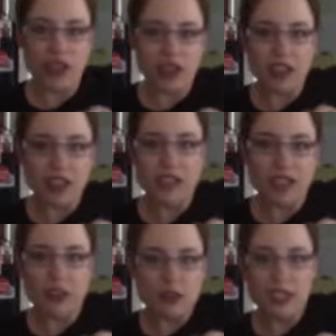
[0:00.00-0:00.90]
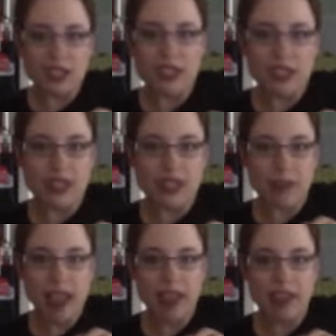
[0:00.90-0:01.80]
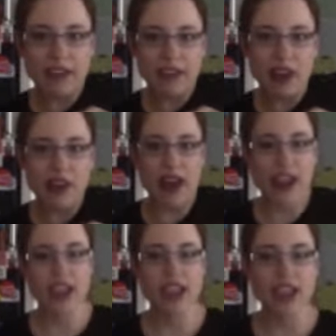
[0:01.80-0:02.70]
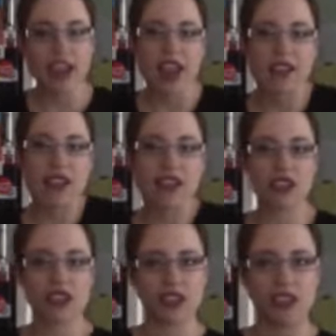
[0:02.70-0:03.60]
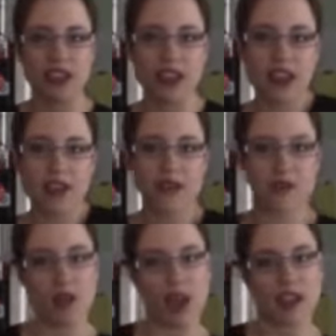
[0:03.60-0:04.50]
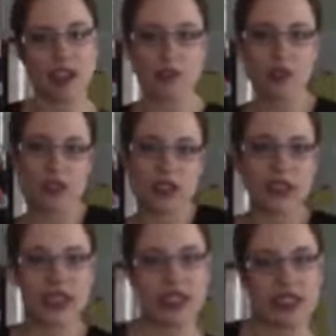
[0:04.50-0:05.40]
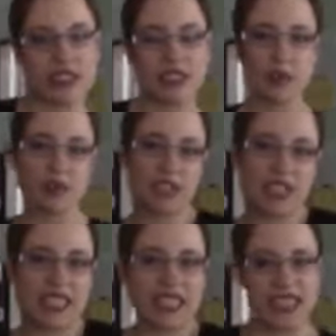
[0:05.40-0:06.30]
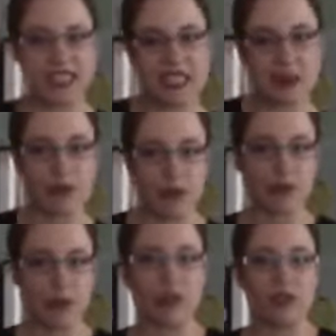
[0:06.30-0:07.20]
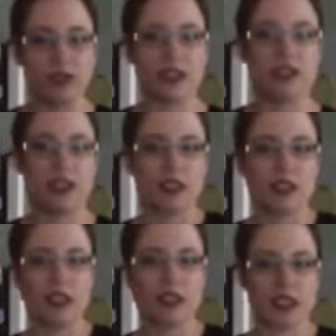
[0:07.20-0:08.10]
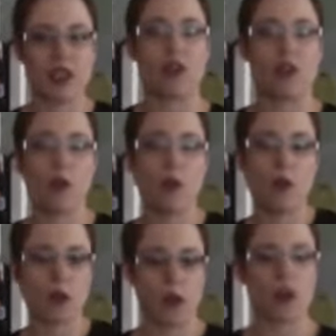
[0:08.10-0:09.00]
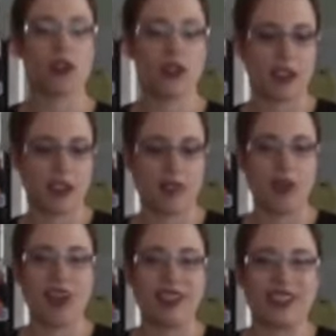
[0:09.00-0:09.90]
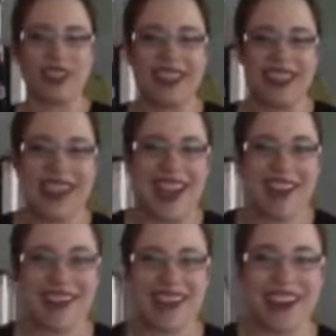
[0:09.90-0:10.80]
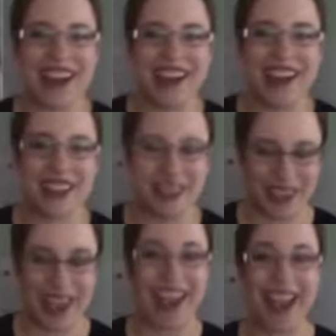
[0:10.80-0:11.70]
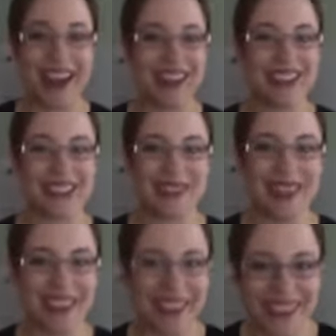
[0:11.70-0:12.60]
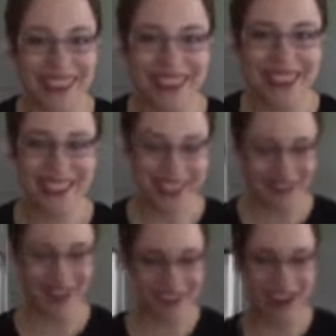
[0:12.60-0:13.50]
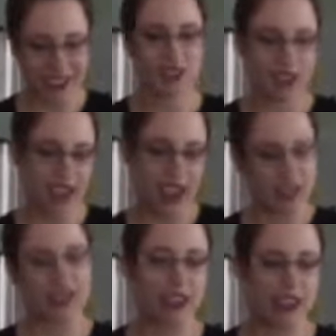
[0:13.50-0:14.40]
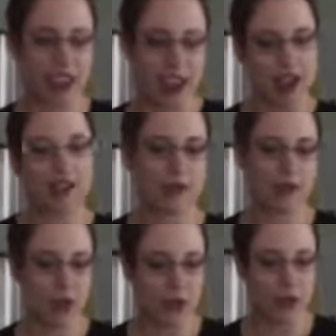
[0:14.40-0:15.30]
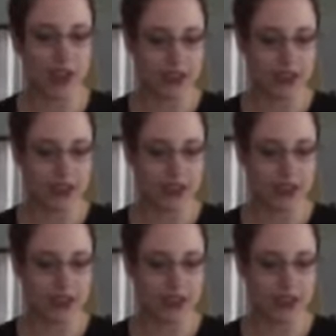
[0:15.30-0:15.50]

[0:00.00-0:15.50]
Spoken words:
is loose in the pan, all right? And then it's just kind of a rocking motion like this. It's almost like dancing with your food. So you just go, ooh. Oh, I was looking at the camera and not at the thing. I didn't smell. That was awesome. All right. So usually I look at the food as